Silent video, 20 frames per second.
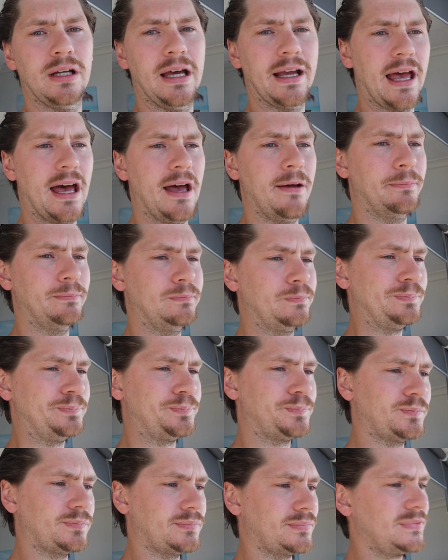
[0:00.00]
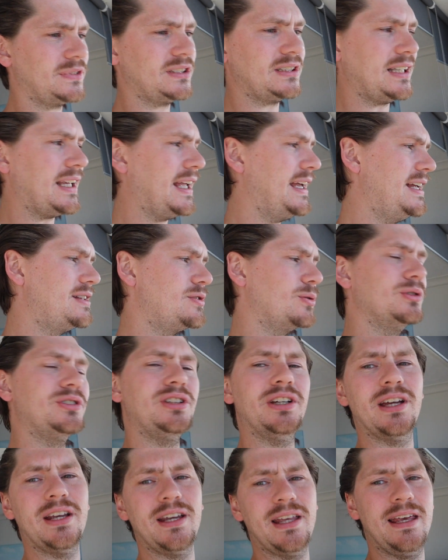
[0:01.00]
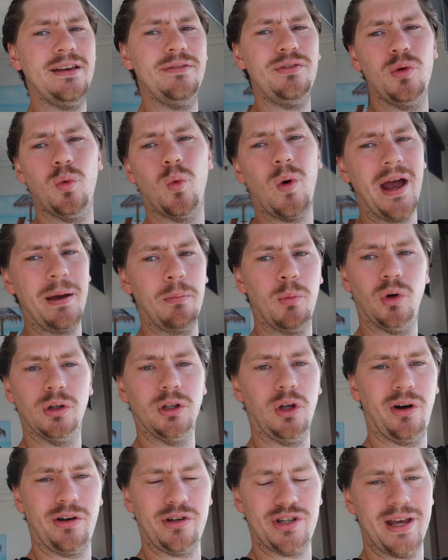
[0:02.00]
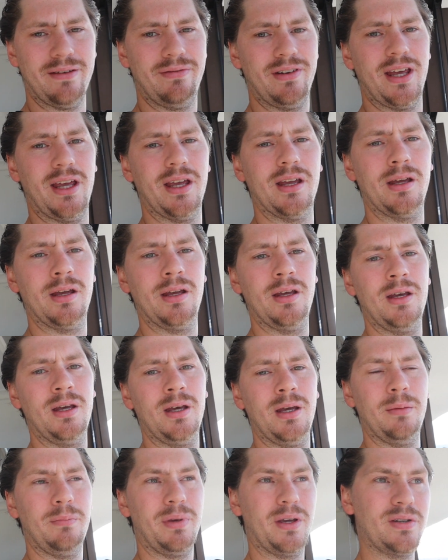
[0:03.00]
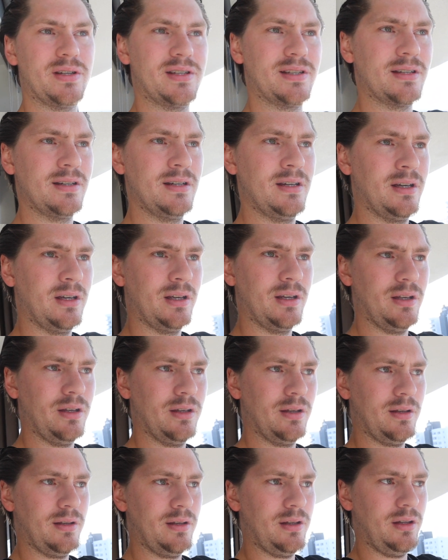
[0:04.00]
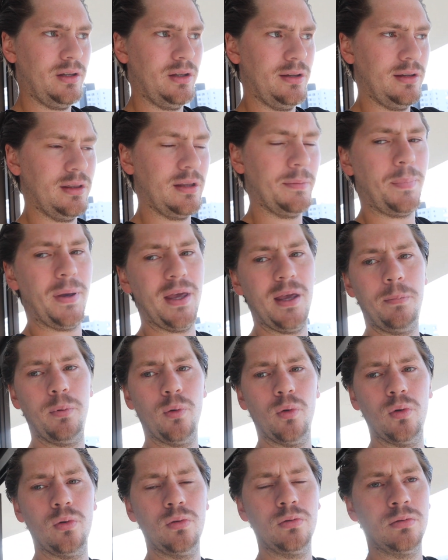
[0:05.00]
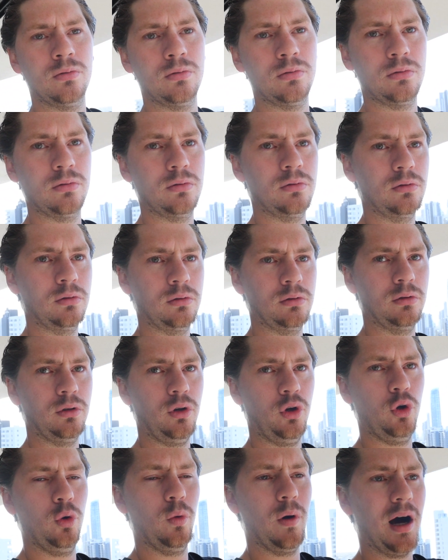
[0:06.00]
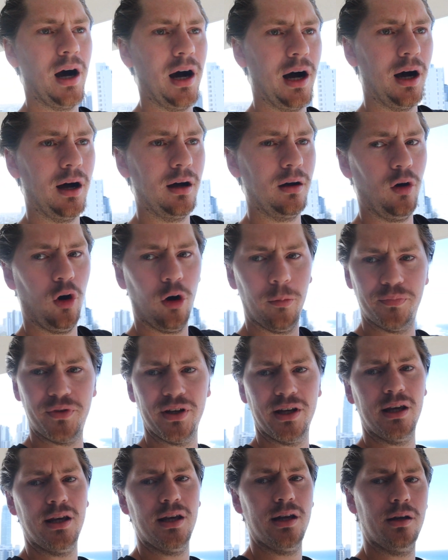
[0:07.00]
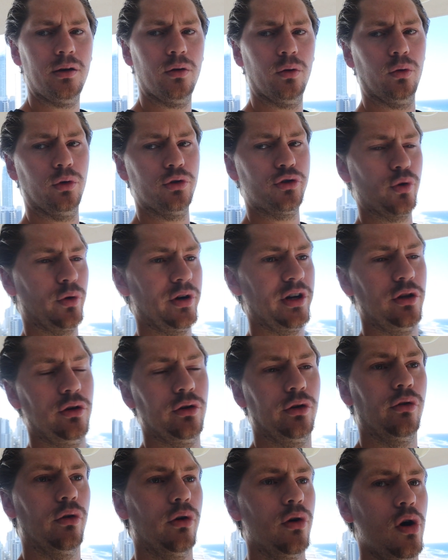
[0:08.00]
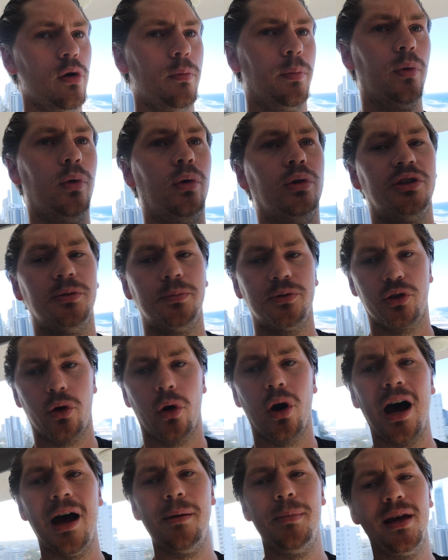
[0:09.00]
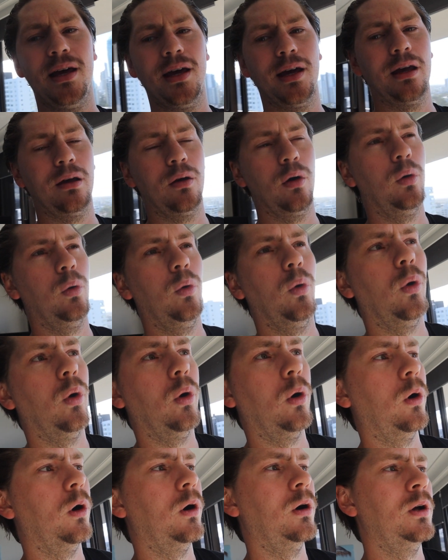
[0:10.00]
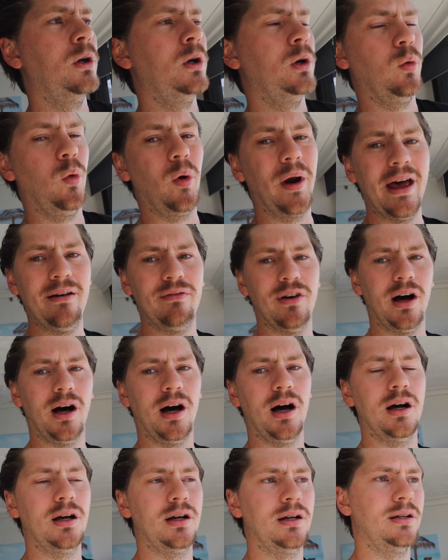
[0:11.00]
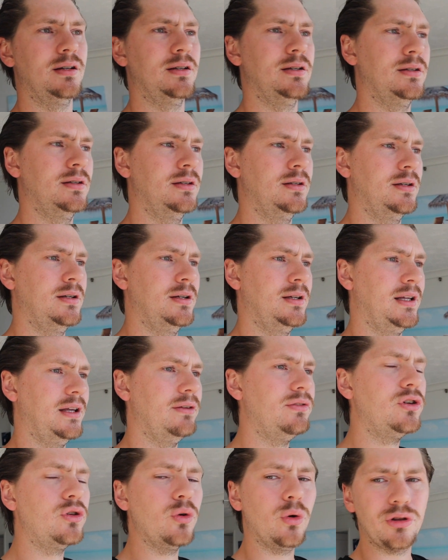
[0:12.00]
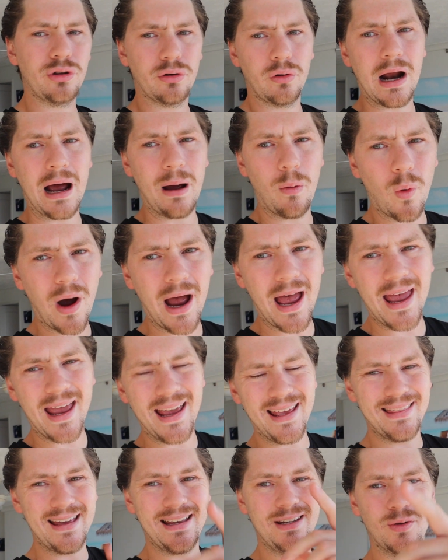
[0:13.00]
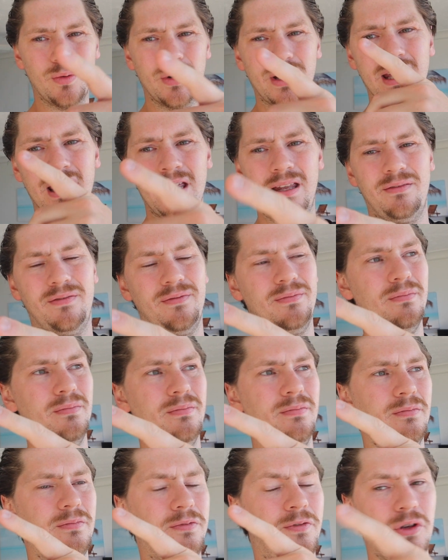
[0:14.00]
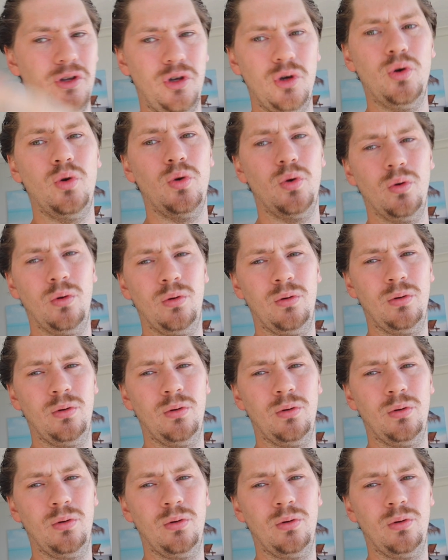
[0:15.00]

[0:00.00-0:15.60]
Okay? It's also going to give you way more longevity, because the people who are opting in or joining your group or subscribing or whatever, if you do it the right way, they're doing it for you,